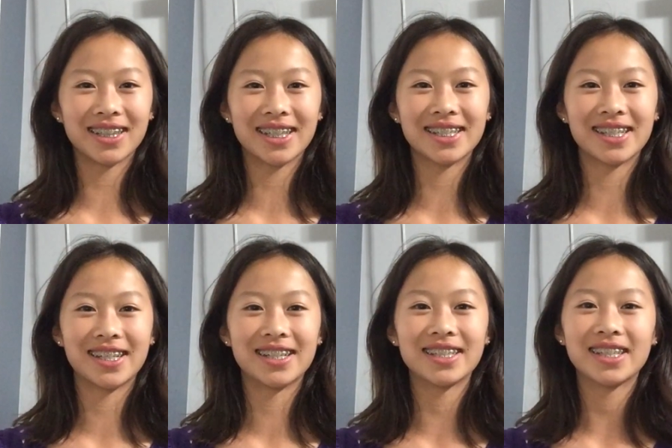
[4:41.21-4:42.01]

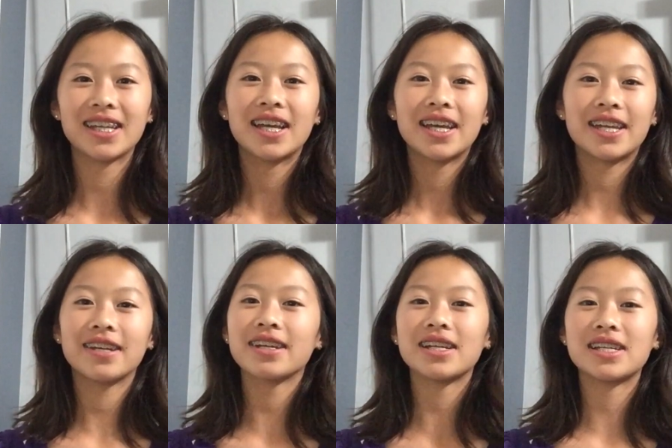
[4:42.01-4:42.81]
listeners.
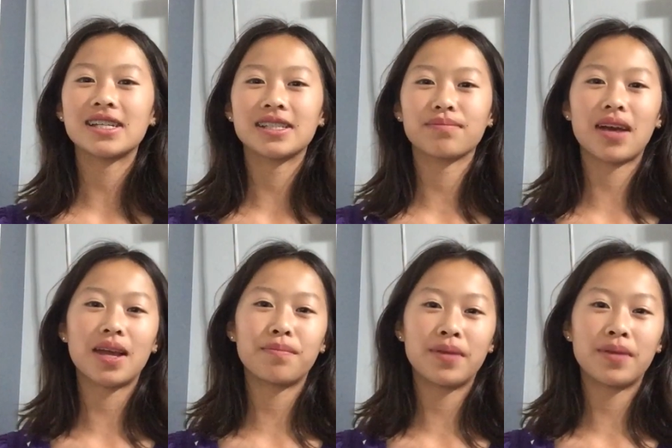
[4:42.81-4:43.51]
Here is my